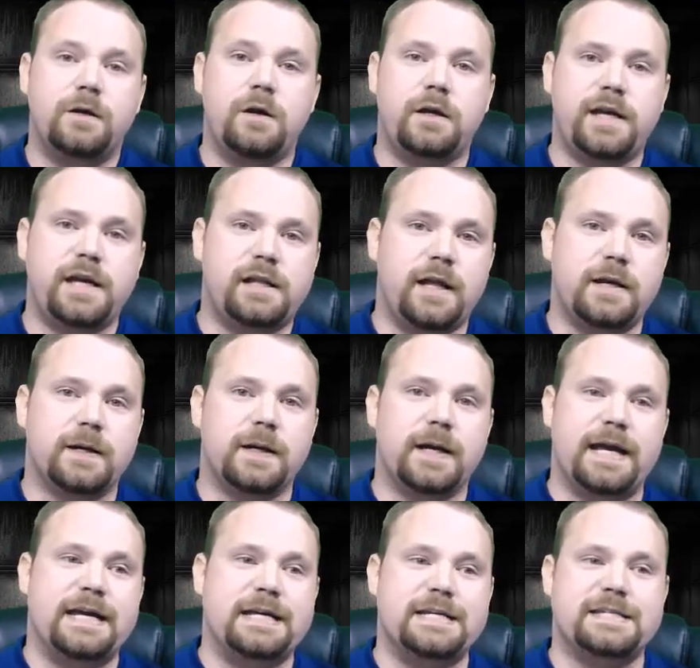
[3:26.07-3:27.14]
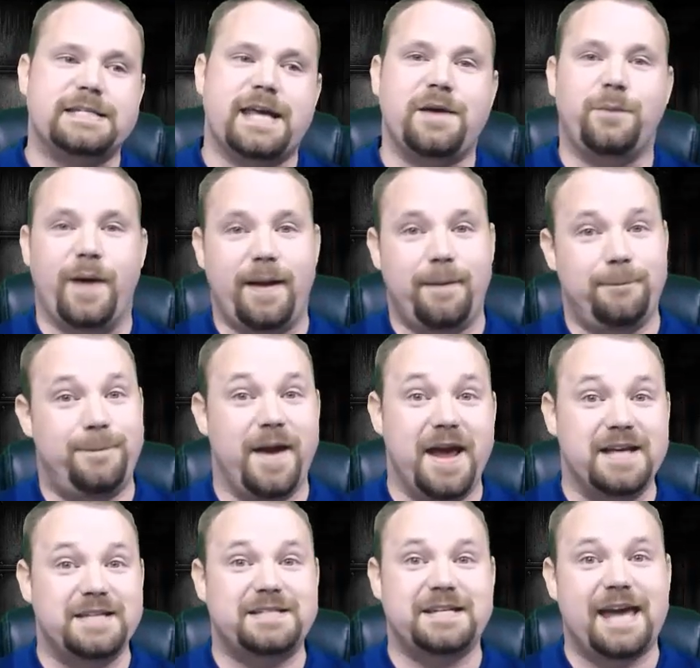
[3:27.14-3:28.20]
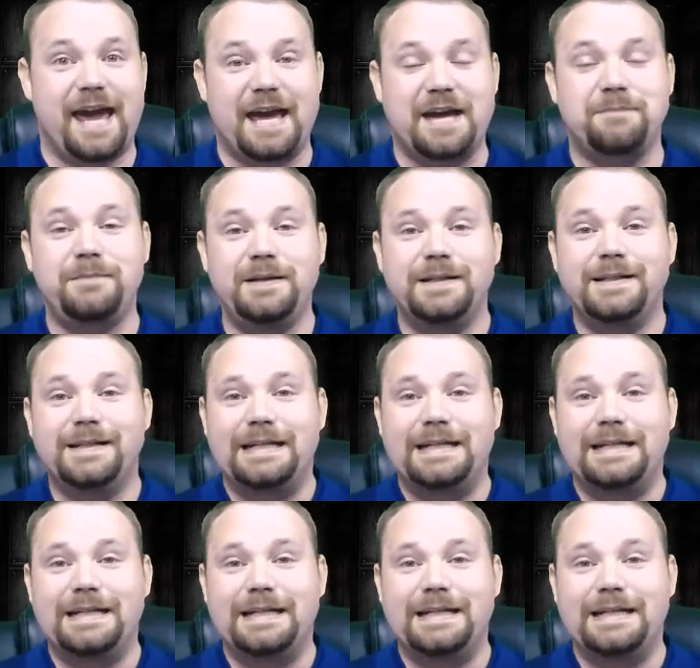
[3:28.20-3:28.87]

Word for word: Cookie Clicker is a web-based game,